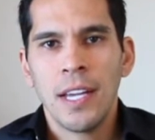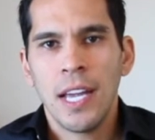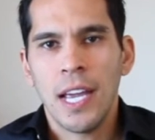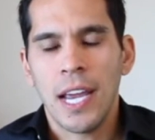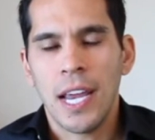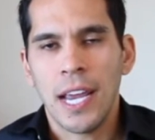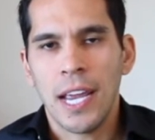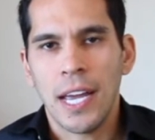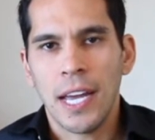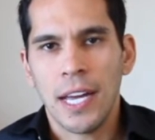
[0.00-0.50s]

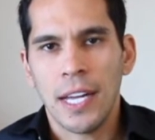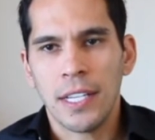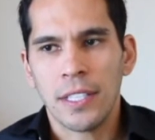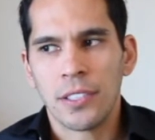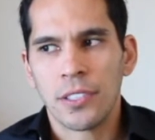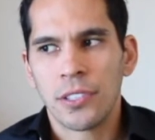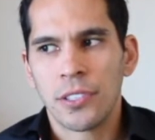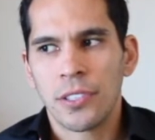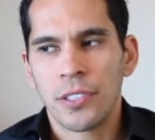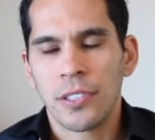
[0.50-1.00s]

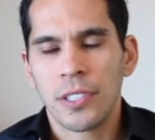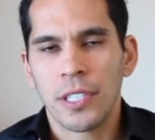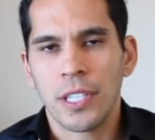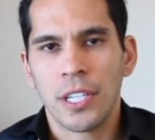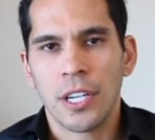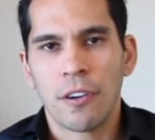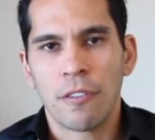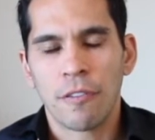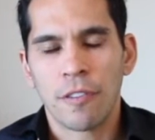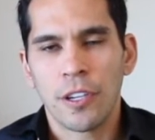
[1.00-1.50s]
And
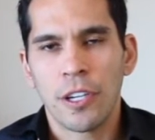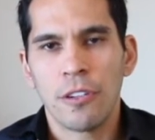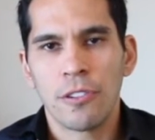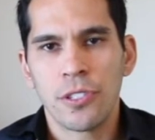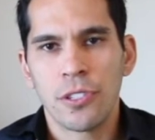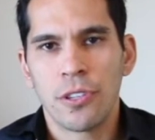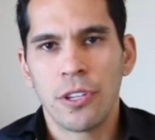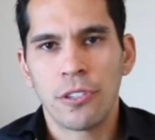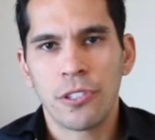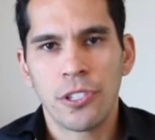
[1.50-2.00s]
for
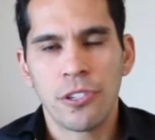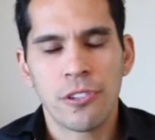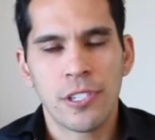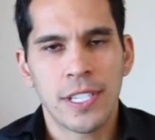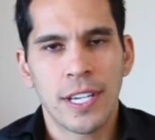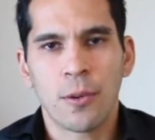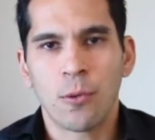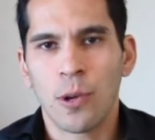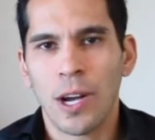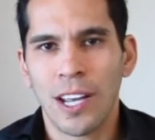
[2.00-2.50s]
those of you who
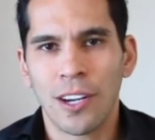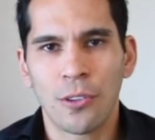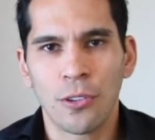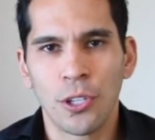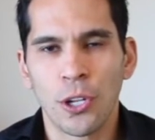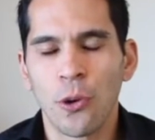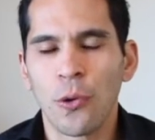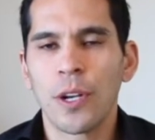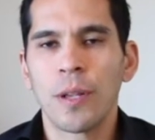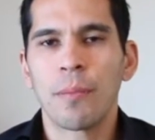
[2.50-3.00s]
say, well, I
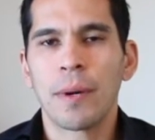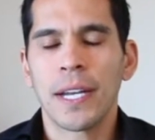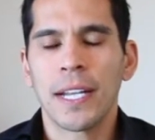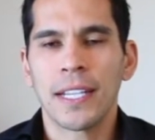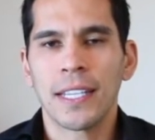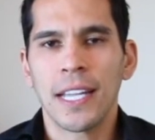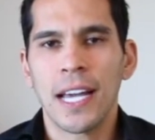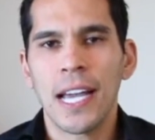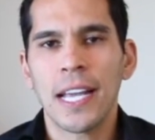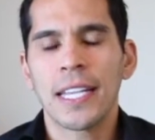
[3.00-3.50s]
don't know anybody
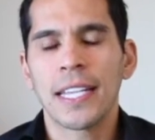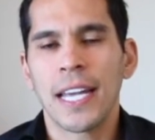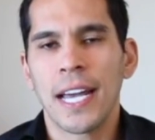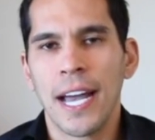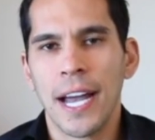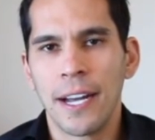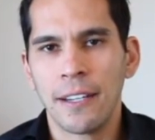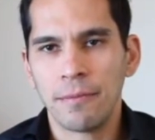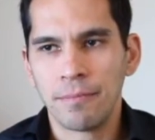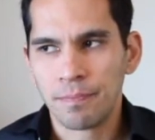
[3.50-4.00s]
like
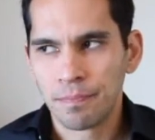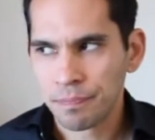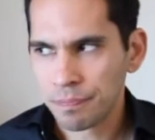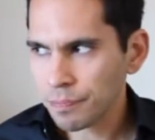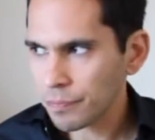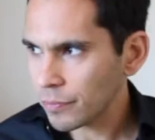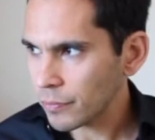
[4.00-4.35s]
that,